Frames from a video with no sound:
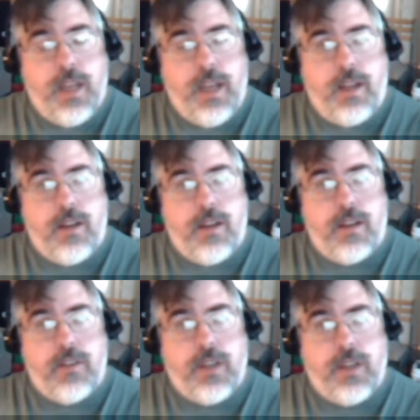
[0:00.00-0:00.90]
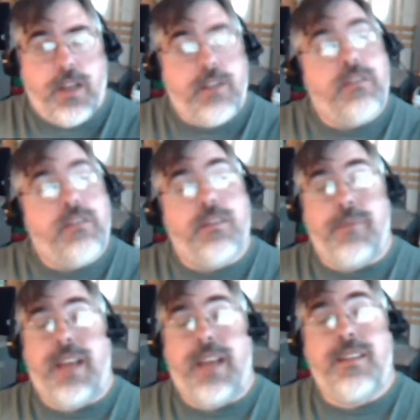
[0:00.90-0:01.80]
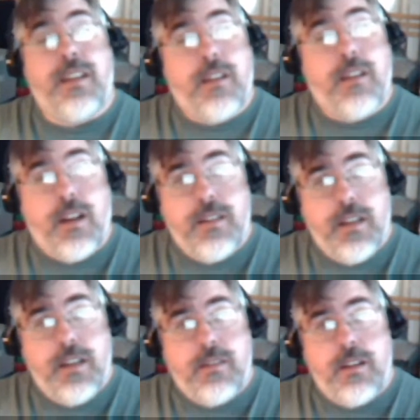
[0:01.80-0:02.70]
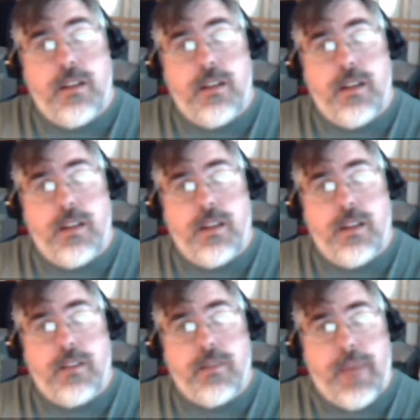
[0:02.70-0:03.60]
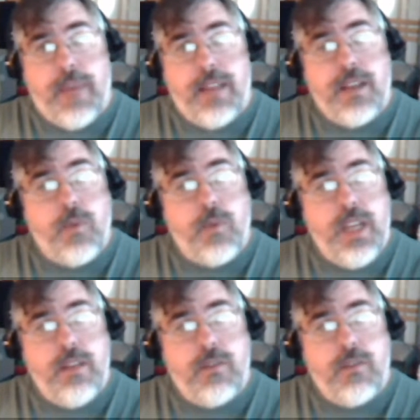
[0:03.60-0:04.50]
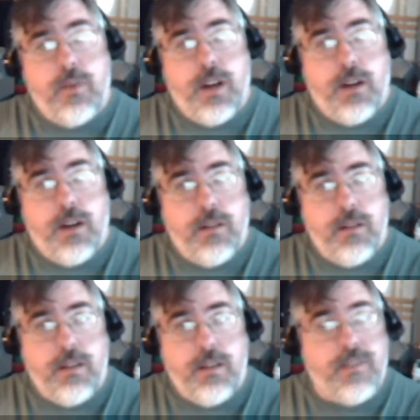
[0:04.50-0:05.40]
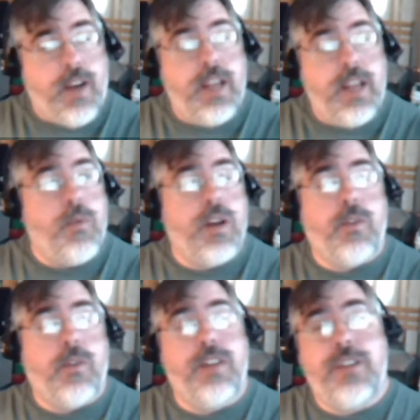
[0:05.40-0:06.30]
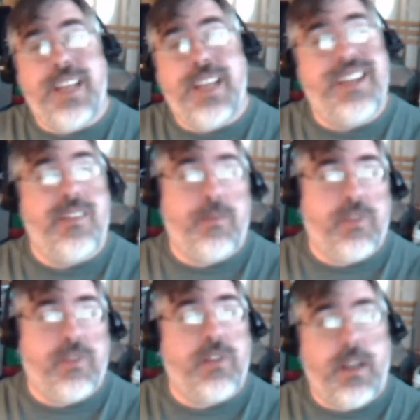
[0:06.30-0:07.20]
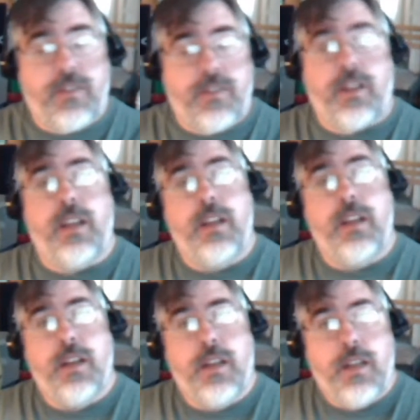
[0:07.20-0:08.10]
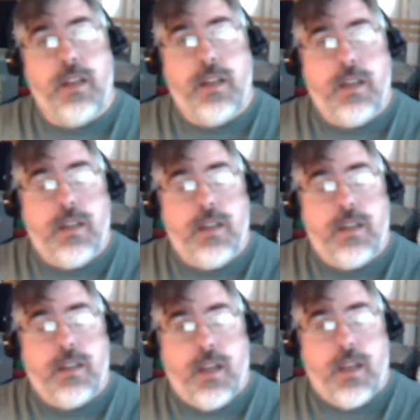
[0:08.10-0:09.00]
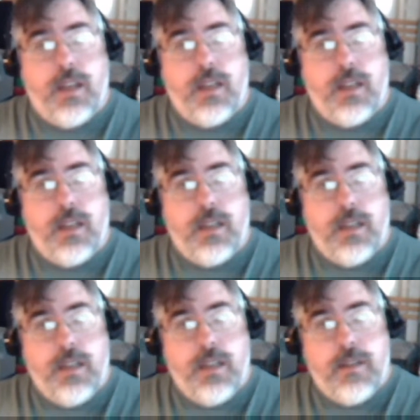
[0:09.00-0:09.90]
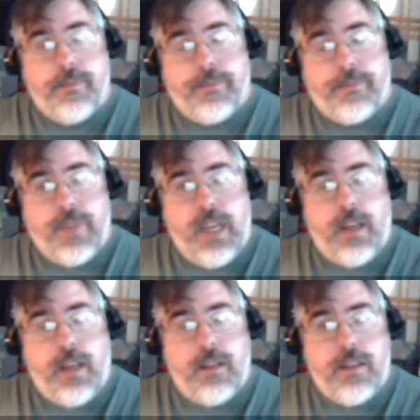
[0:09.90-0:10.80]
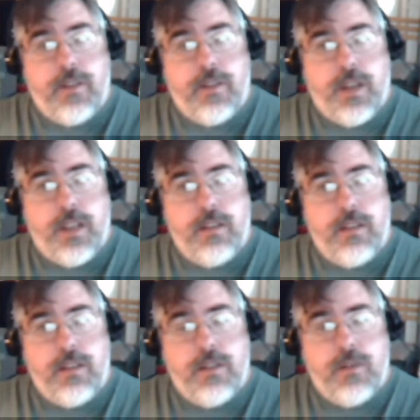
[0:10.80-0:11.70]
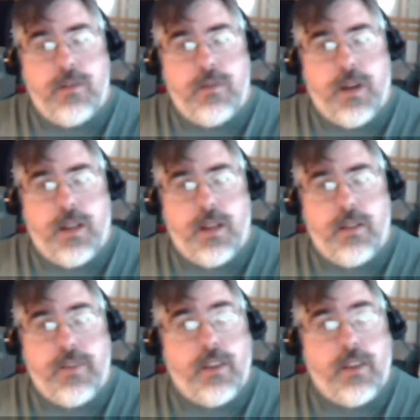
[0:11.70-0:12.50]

And you'll get into semantic contents, into the semantic weeds, where defining what aggression is precisely. Okay? And you'll get into the